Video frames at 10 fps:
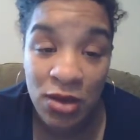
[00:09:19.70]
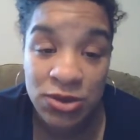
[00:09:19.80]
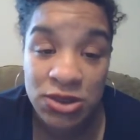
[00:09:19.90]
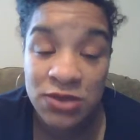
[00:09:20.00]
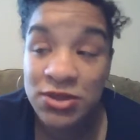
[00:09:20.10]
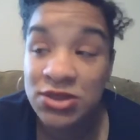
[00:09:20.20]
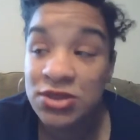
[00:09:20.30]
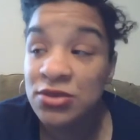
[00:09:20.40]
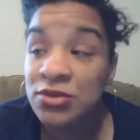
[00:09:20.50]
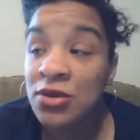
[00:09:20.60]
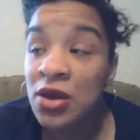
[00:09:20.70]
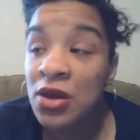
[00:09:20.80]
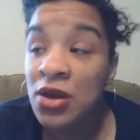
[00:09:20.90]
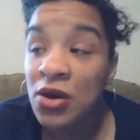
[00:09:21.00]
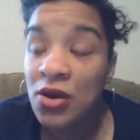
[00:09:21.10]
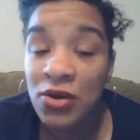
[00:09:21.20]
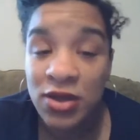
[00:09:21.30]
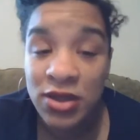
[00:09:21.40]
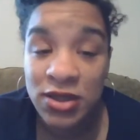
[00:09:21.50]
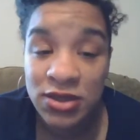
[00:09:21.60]
she was due
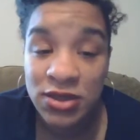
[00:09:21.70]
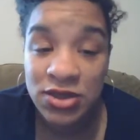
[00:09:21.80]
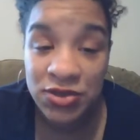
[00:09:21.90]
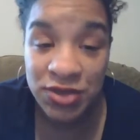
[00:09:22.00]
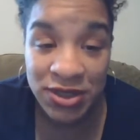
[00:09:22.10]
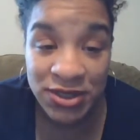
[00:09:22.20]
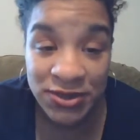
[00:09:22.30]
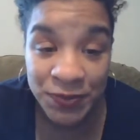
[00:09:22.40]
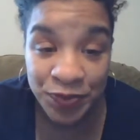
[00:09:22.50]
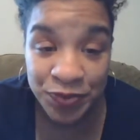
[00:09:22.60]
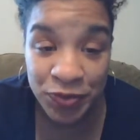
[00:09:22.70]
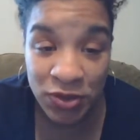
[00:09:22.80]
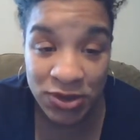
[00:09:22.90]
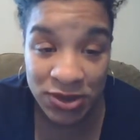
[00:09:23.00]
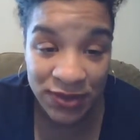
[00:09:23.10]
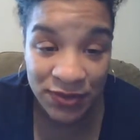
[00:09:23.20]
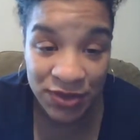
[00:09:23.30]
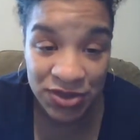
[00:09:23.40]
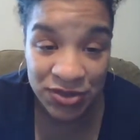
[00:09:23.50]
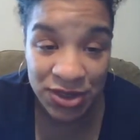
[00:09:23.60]
on Katrina, on the date of
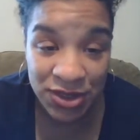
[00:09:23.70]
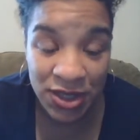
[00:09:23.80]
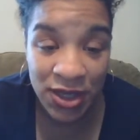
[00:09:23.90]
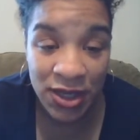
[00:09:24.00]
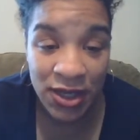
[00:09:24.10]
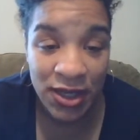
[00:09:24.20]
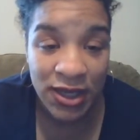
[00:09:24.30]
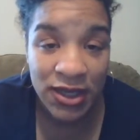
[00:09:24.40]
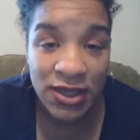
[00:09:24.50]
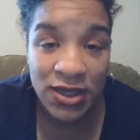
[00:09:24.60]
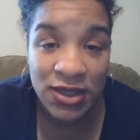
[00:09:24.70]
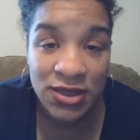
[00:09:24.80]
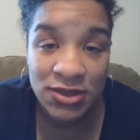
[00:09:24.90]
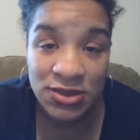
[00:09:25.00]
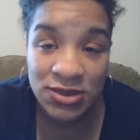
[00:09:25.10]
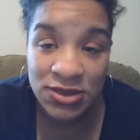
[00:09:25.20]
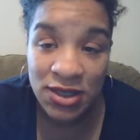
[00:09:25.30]
Katrina. And